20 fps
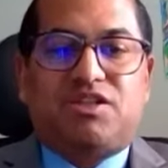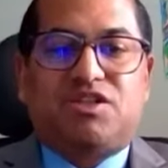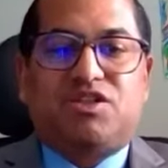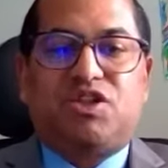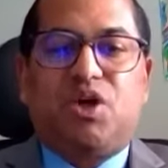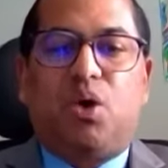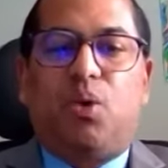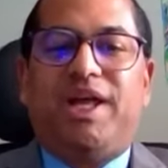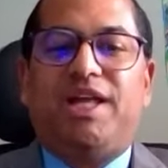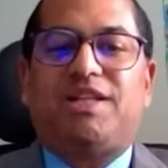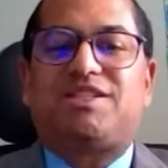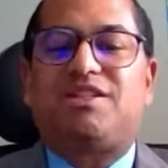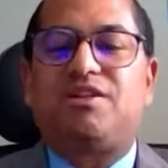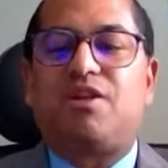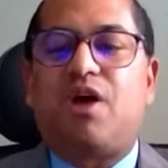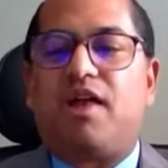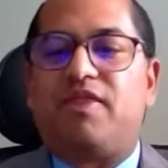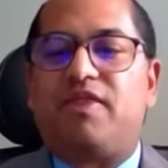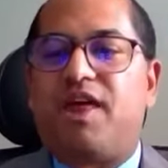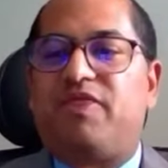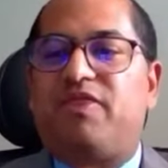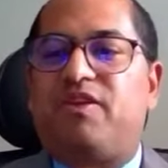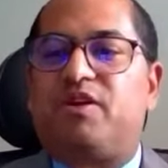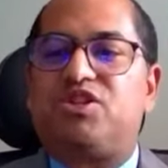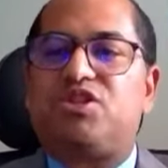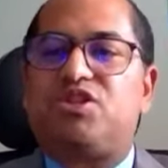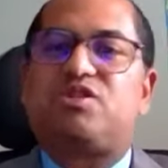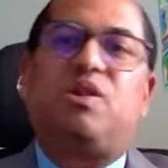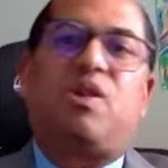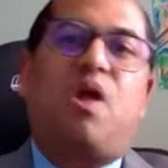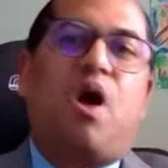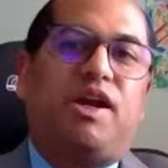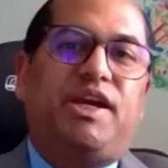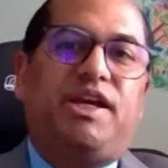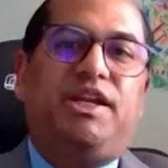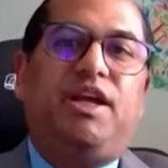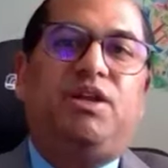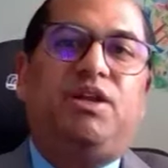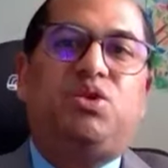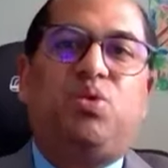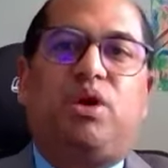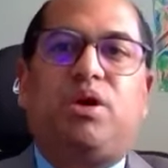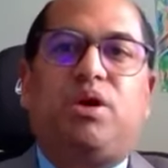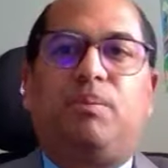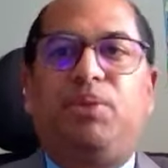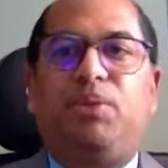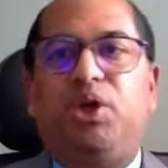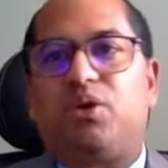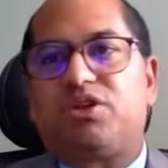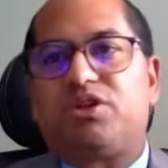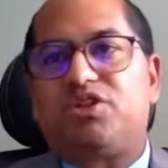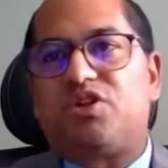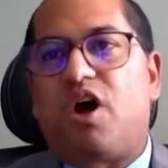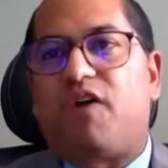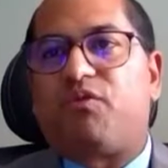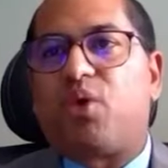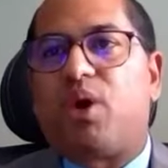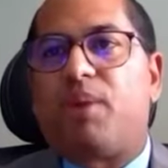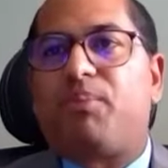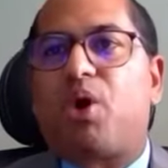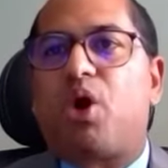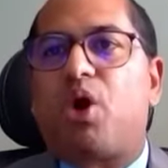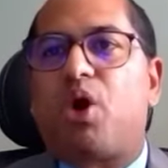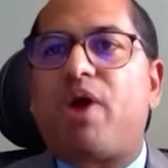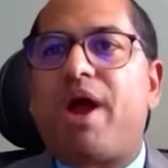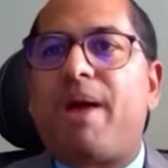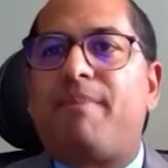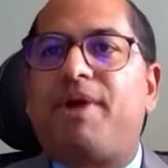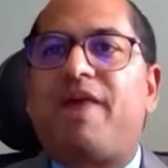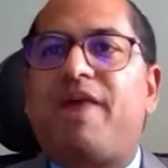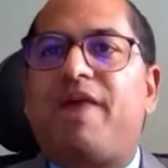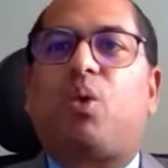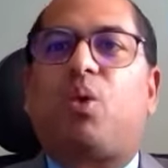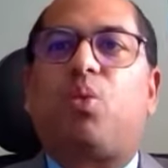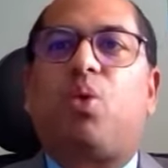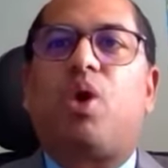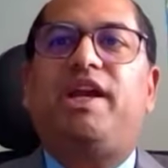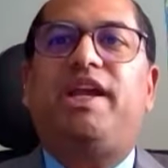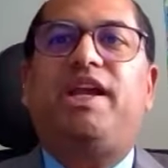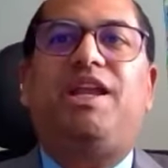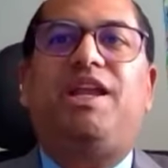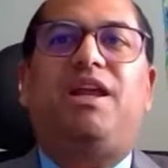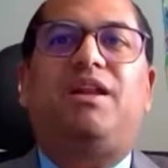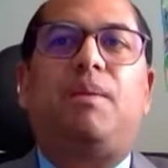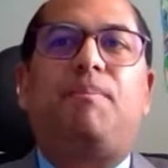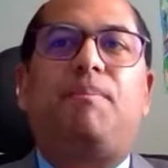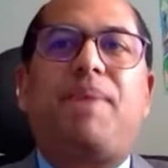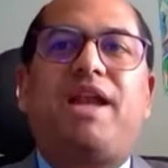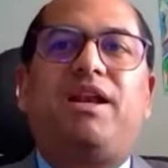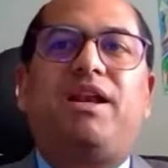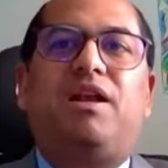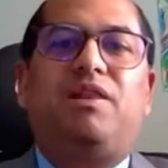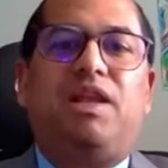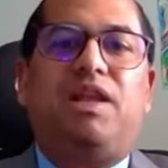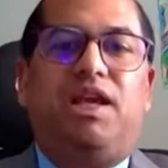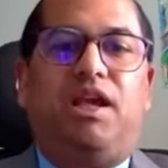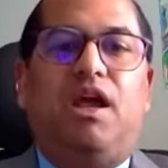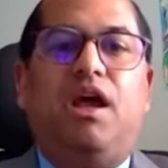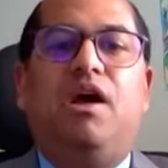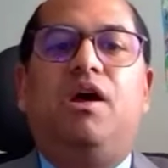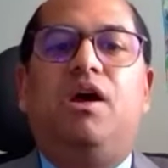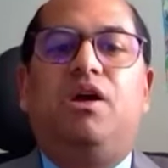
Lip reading: So it's not that they're just logging into a computer software program and they're working independently.